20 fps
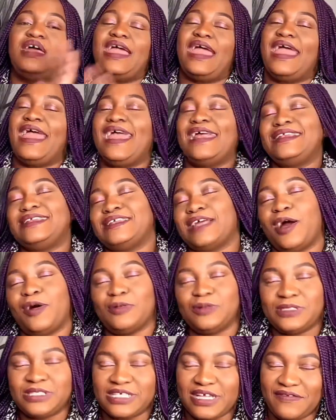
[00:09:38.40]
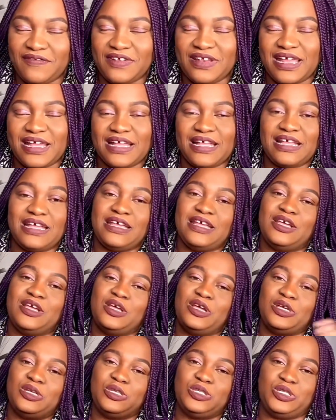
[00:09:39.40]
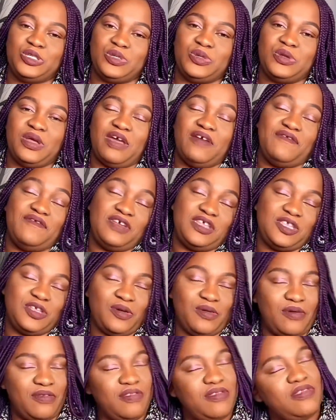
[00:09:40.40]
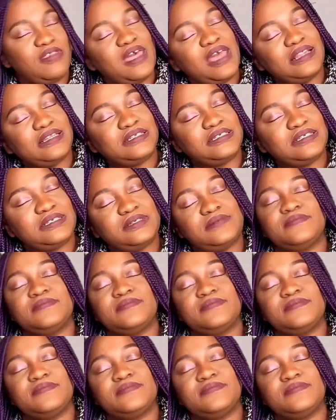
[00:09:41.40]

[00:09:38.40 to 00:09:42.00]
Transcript: and I'll definitely do a video on that.